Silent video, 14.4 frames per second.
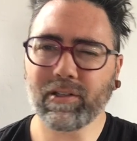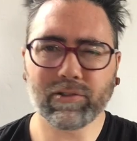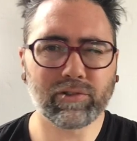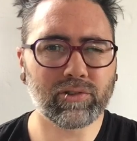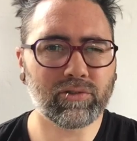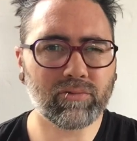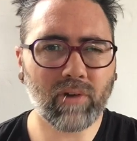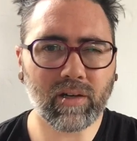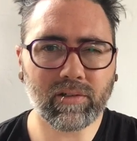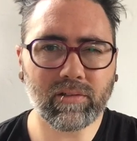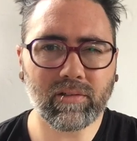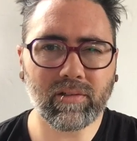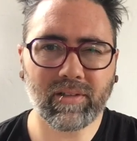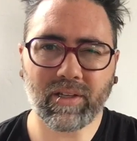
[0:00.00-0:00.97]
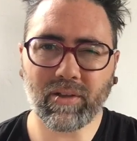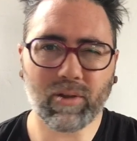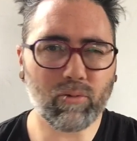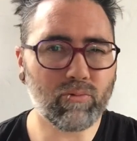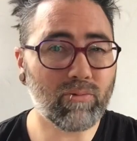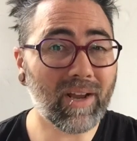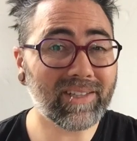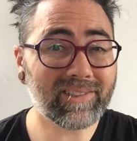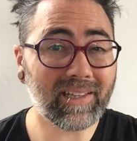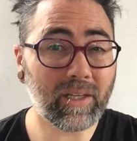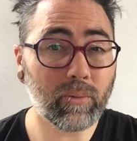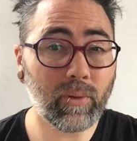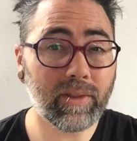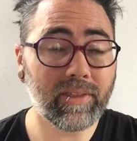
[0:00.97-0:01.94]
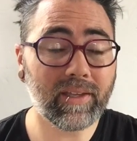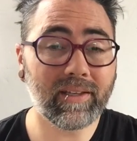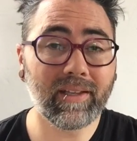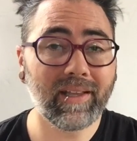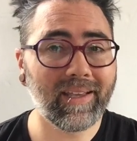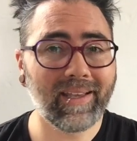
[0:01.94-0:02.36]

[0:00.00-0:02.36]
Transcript: struggle, they're wrestling with it,